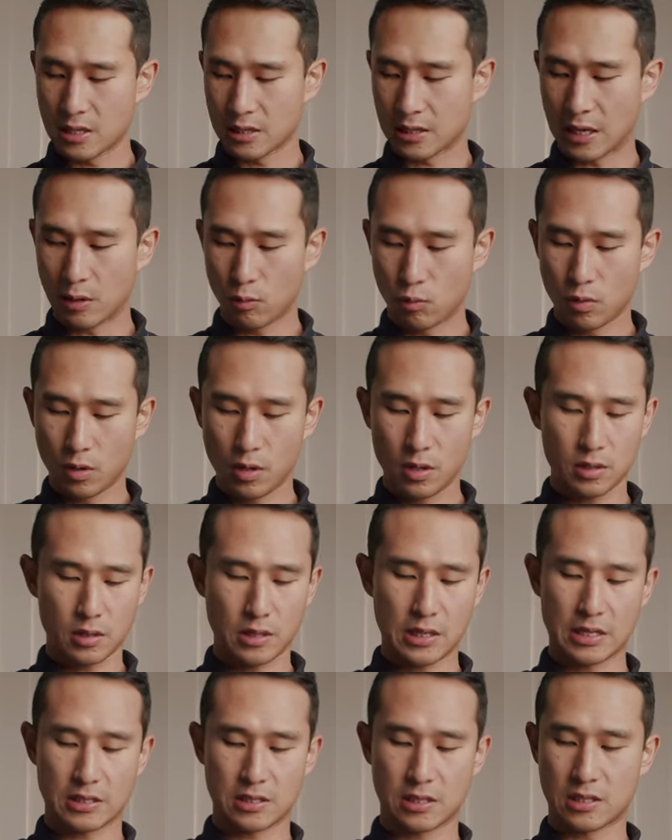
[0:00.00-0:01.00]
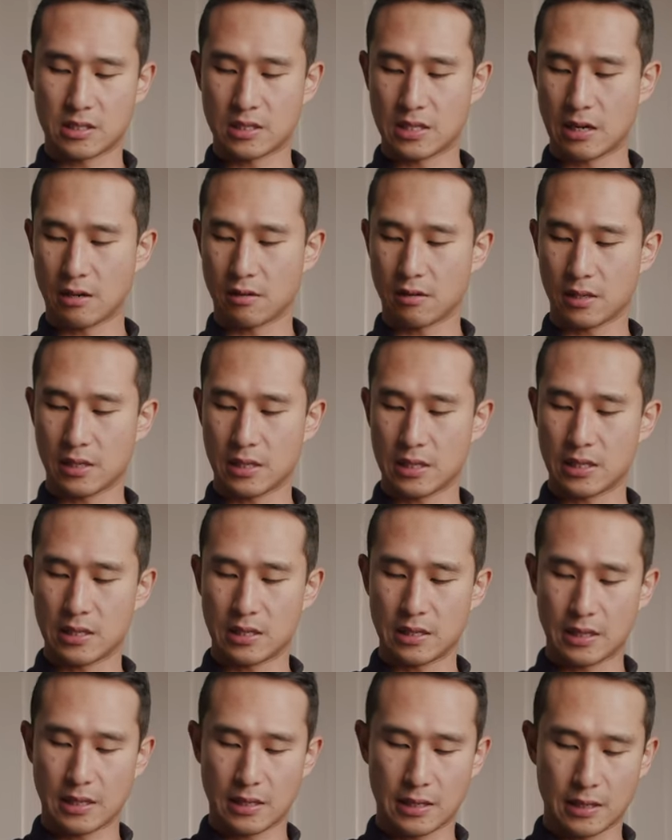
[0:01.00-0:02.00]
They weren't
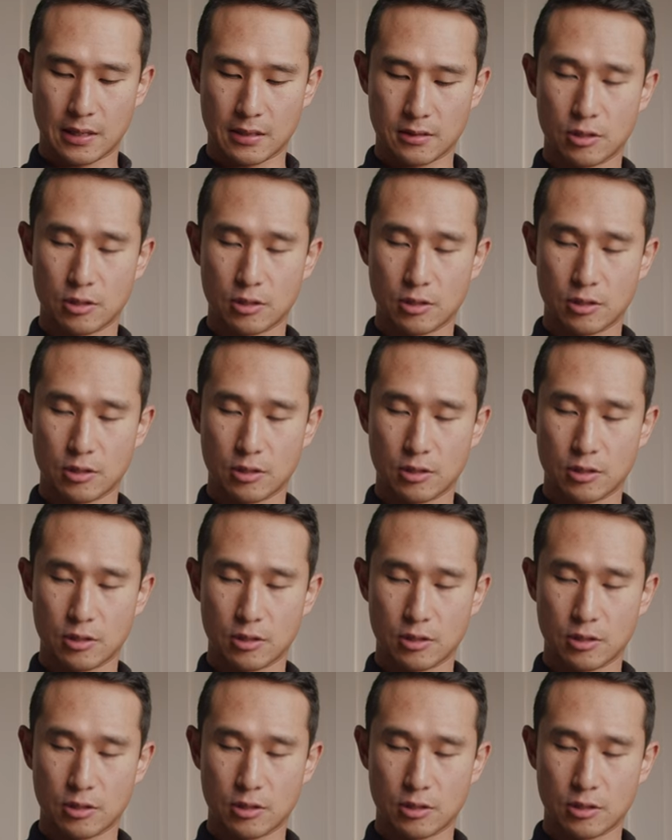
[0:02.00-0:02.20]
necessarily, uh,